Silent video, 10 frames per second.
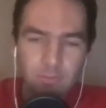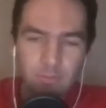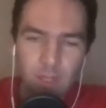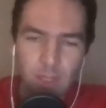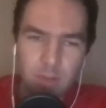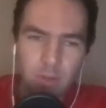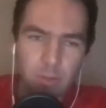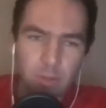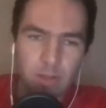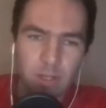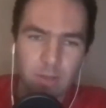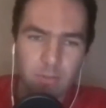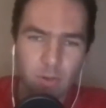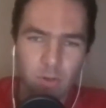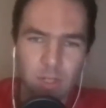let's talk
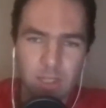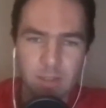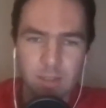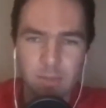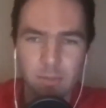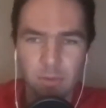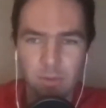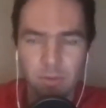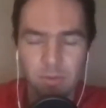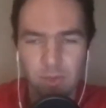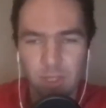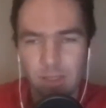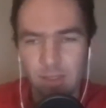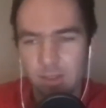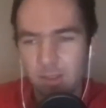about what England can improve,
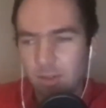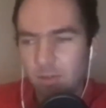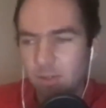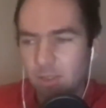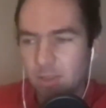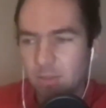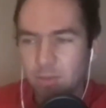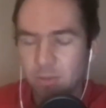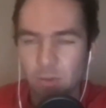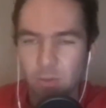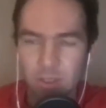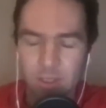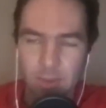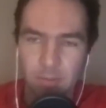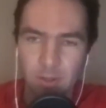and in terms of going one
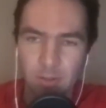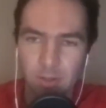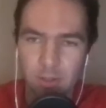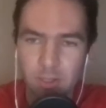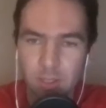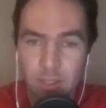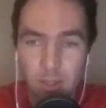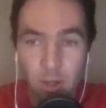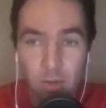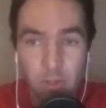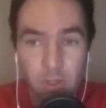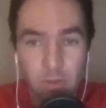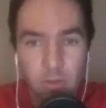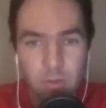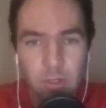step further and hopefully going
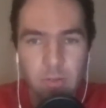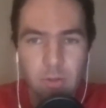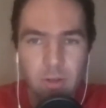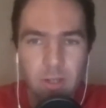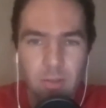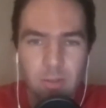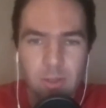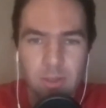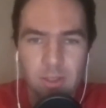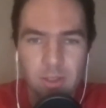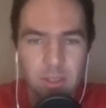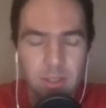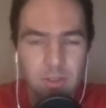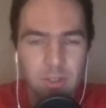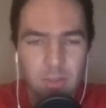on to win the World Cup in Qatar
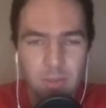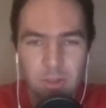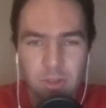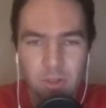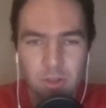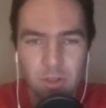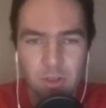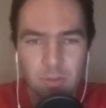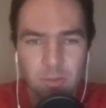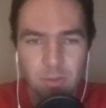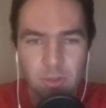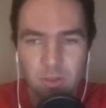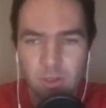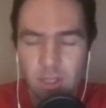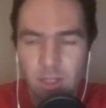next year. I mean, John, your thoughts
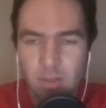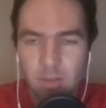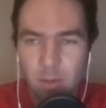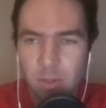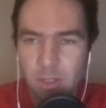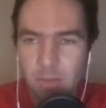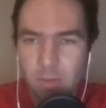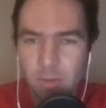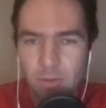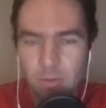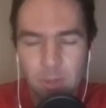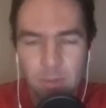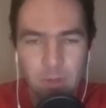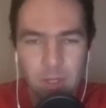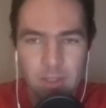on where we can improve and maybe
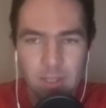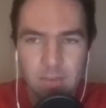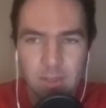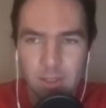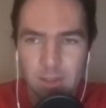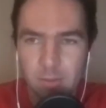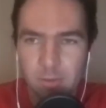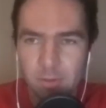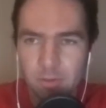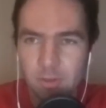where Southgate can improve?